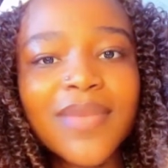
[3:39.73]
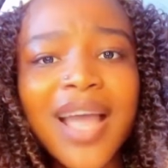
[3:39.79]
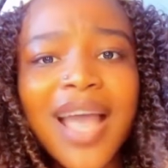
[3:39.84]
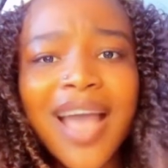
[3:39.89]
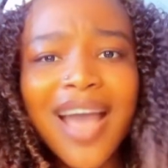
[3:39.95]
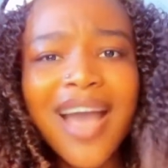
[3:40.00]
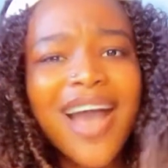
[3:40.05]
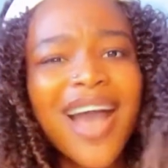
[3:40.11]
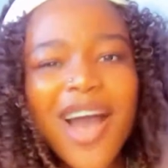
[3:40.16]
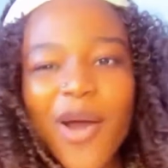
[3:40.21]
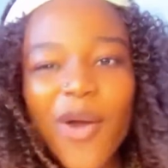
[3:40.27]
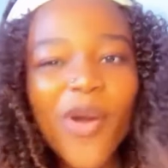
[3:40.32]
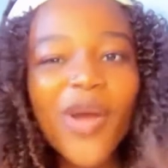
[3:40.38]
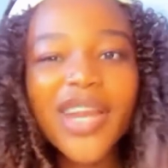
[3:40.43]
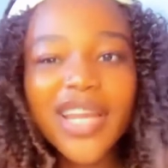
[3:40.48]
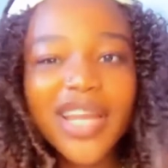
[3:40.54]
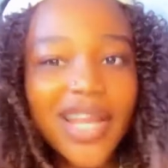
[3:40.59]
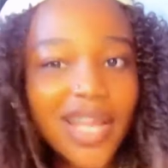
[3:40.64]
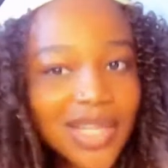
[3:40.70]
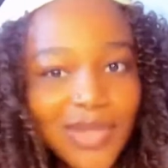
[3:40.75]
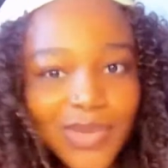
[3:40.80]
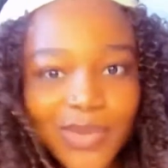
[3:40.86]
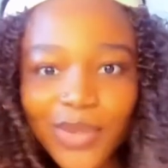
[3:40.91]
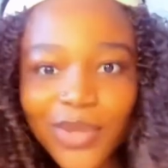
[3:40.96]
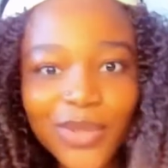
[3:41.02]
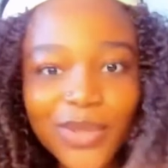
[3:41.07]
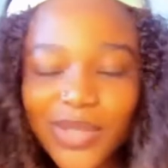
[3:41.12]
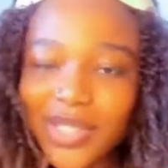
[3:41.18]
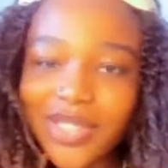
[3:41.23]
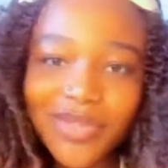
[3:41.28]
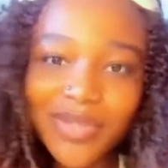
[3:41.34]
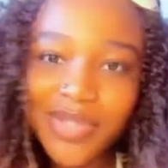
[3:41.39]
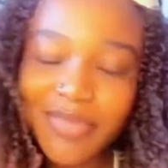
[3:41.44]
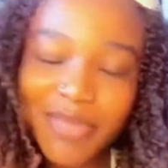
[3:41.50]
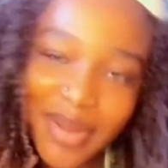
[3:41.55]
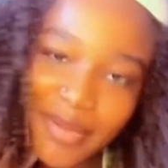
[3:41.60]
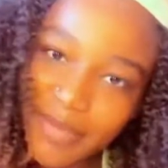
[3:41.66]
How on earth will you
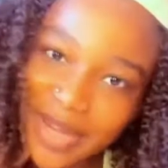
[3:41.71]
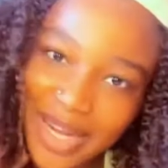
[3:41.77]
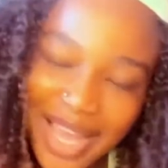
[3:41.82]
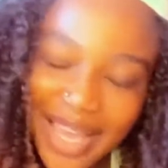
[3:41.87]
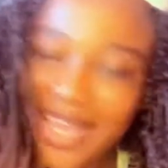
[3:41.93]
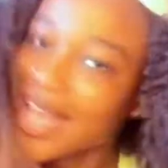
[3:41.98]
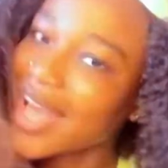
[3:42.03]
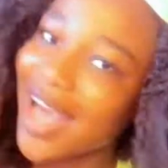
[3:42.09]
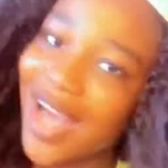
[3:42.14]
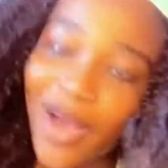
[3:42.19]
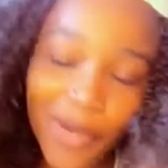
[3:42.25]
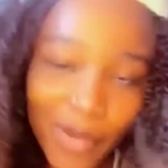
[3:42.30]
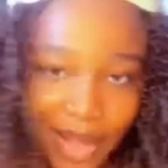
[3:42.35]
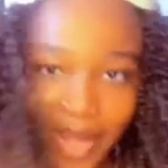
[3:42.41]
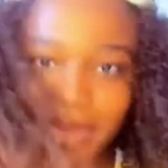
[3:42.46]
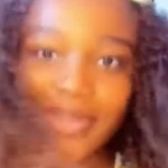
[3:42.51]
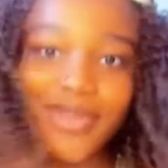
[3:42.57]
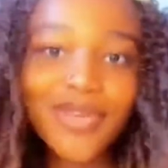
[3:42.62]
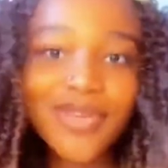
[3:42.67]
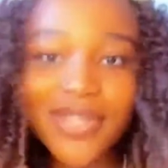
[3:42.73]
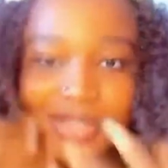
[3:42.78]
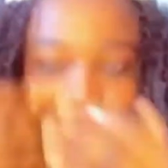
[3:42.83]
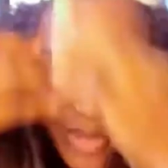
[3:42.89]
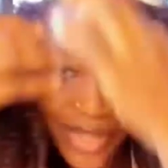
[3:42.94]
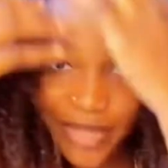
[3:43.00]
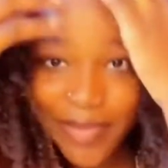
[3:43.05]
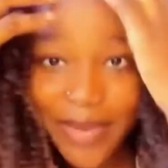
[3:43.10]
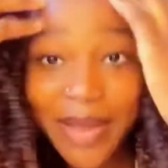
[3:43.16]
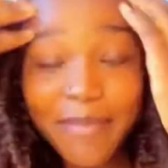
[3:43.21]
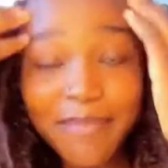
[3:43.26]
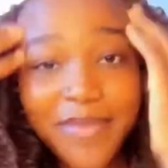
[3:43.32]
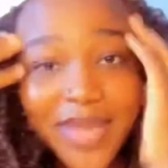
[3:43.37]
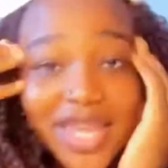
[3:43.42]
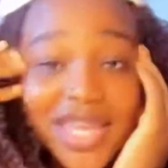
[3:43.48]
disrespect me? Like, how can you disrespect me?